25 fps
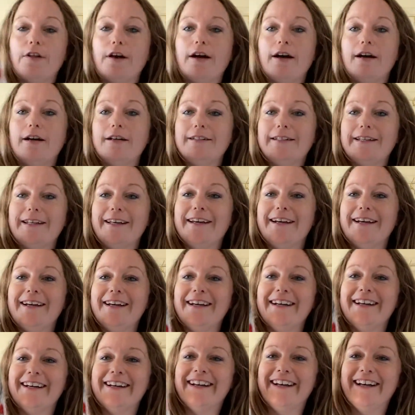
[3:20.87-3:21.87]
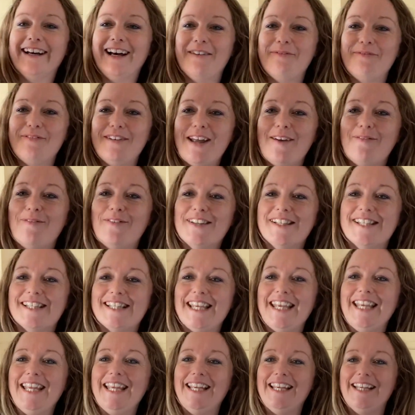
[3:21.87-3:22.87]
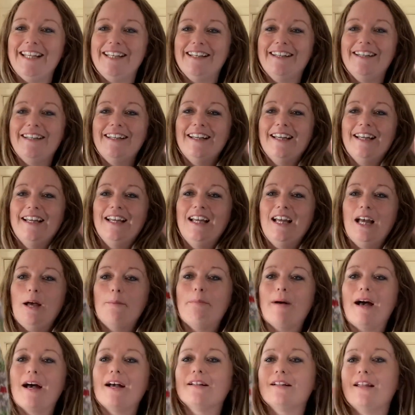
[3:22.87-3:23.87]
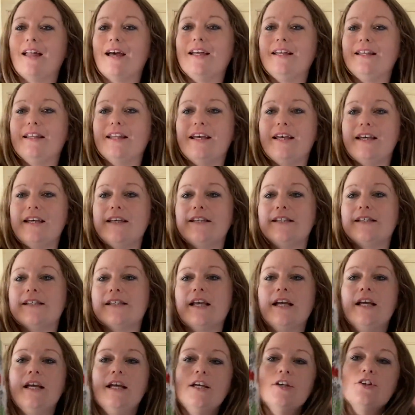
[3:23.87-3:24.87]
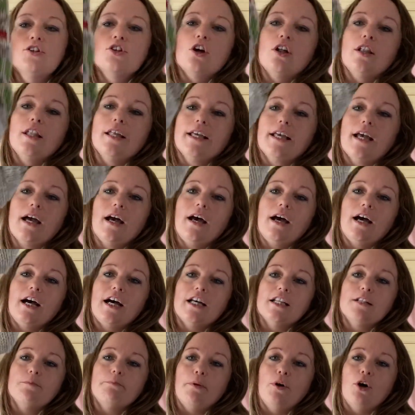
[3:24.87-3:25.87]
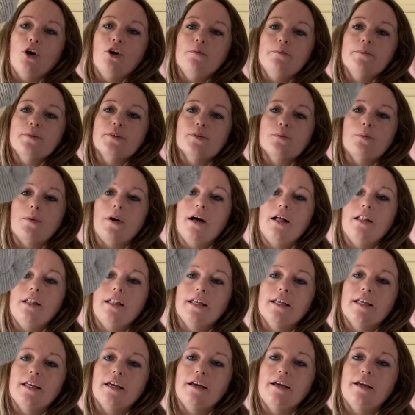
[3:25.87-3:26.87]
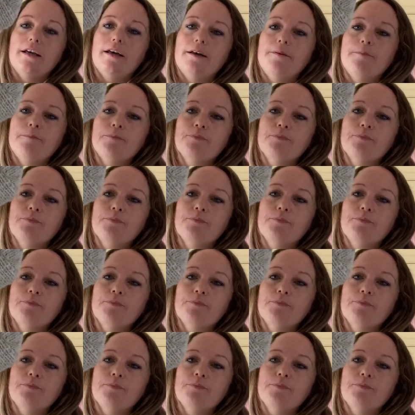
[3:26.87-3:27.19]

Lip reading: idea. I've never seen a bag like this. It's got like a hard bottom as well, like a